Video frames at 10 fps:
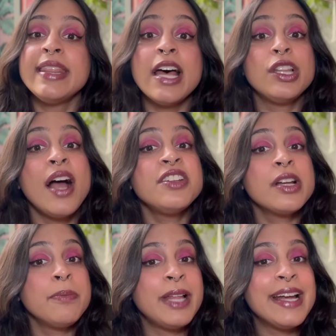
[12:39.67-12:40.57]
that
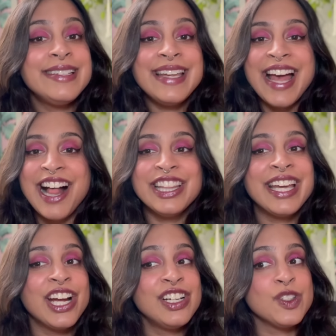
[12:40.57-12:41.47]
logic applied to
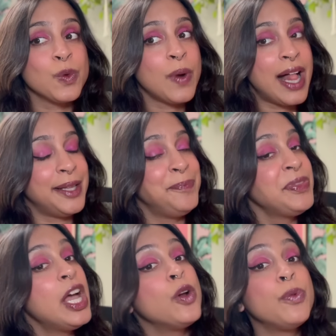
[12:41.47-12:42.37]
healthcare as well.
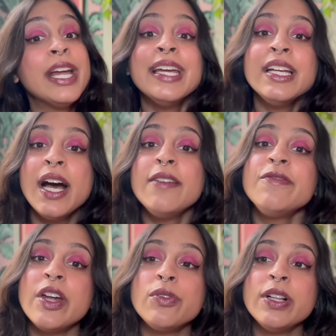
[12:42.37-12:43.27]
Reagan cut
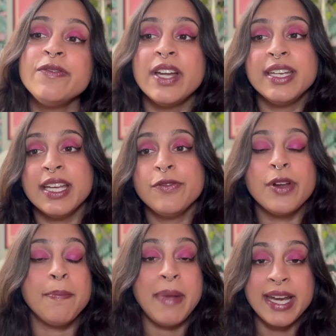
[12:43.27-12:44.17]
federal funding
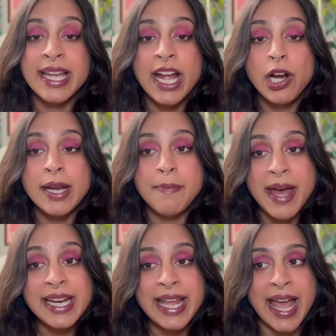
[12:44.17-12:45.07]
from Medicare and
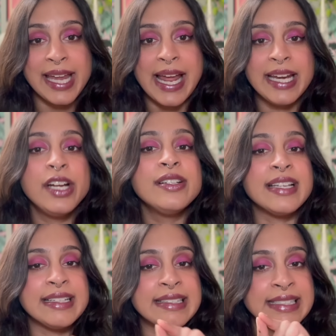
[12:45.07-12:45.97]
Medicaid, and here's
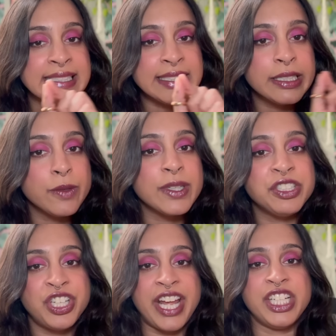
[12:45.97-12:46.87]
exactly what
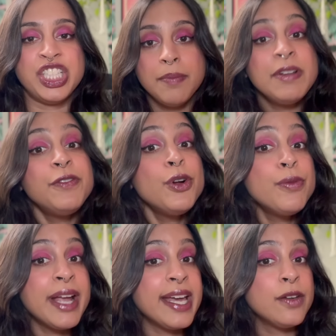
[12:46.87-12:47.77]
changed.
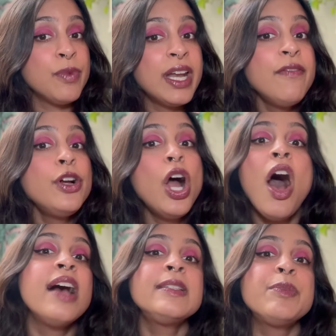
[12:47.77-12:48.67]
Before Reagan, whenever a
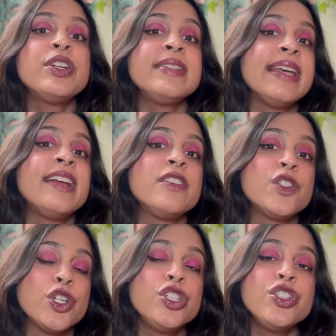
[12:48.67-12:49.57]
hospital did a
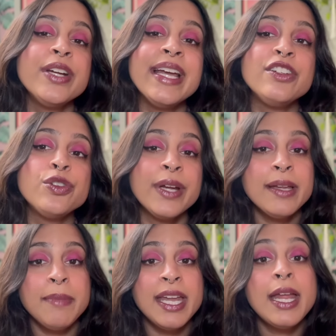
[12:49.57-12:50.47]
surgery and
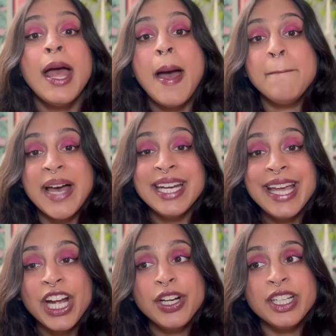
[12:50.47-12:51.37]
treatment,
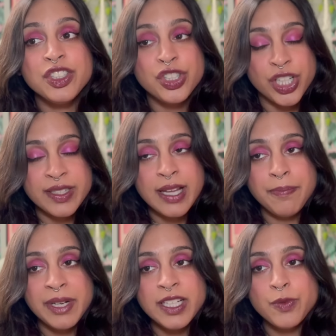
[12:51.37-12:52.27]
Medicare and insurance
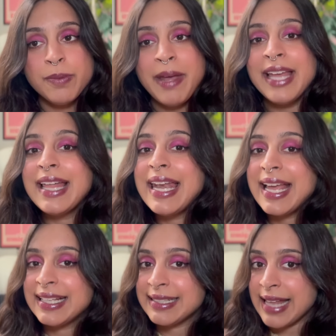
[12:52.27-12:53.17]
companies would pay that
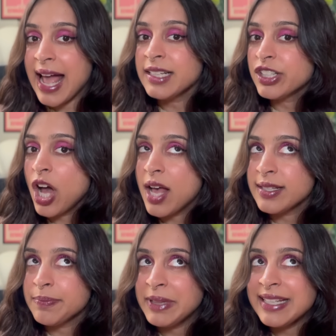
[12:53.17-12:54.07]
exact
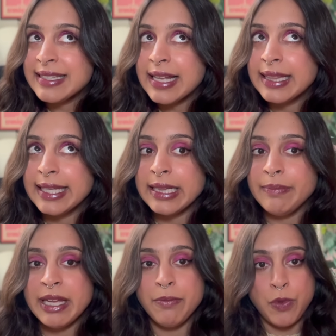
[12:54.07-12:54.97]
cost plus a little
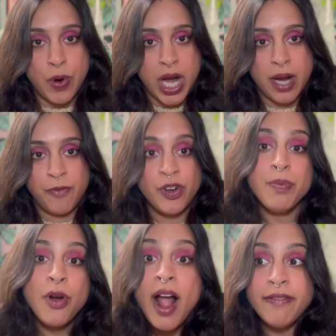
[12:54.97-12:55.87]
bit more
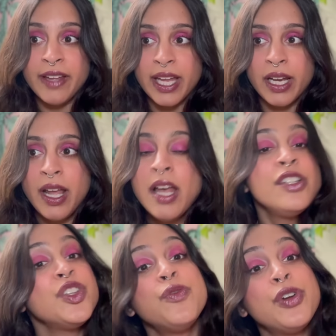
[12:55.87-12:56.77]
for profit.
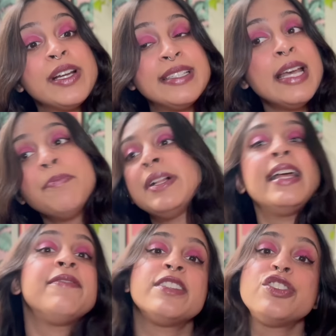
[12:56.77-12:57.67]
So for example,
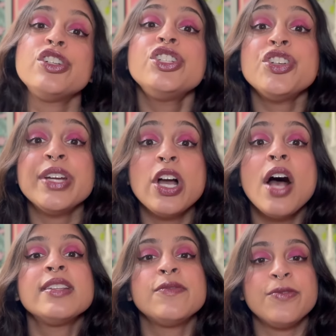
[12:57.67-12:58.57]
if a surgery cost